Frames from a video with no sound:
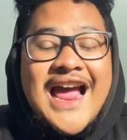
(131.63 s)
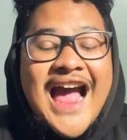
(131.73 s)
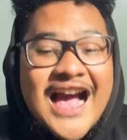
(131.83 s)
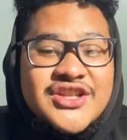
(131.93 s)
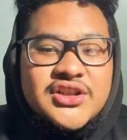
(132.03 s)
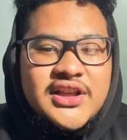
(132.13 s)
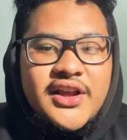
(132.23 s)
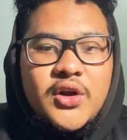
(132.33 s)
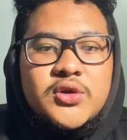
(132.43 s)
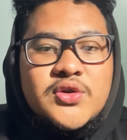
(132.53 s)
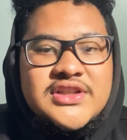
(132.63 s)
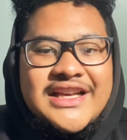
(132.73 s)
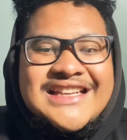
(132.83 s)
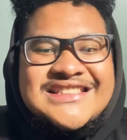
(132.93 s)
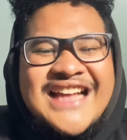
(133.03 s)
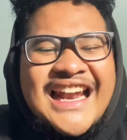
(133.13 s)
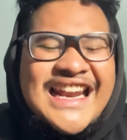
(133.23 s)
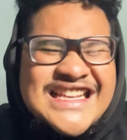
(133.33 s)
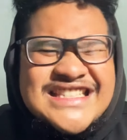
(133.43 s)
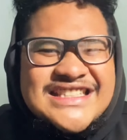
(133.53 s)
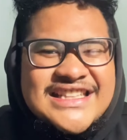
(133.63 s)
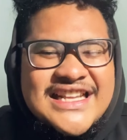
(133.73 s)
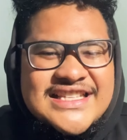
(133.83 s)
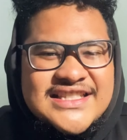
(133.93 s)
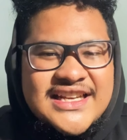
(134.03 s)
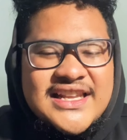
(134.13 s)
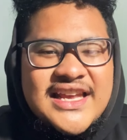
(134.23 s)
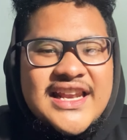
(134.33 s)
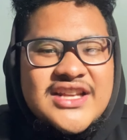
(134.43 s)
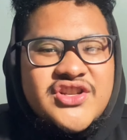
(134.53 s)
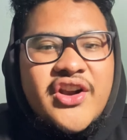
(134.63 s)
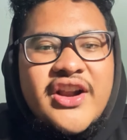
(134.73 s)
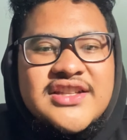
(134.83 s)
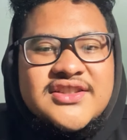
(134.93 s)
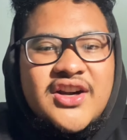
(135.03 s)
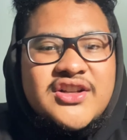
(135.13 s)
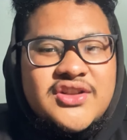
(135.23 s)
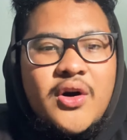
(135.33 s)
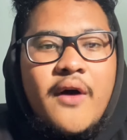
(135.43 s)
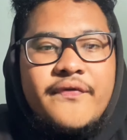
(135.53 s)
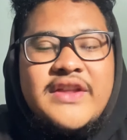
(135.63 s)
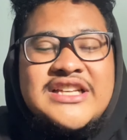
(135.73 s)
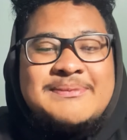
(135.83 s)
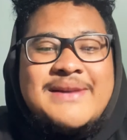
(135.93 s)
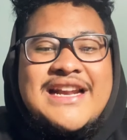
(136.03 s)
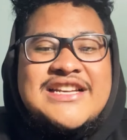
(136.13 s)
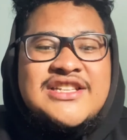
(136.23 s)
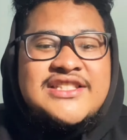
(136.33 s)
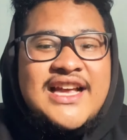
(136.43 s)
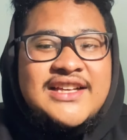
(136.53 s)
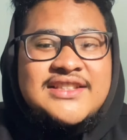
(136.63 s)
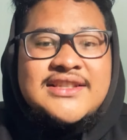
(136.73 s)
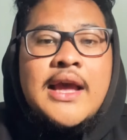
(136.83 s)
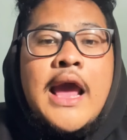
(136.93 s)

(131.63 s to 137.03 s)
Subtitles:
Actually, closing is not listed in the generic structure of the explanation text,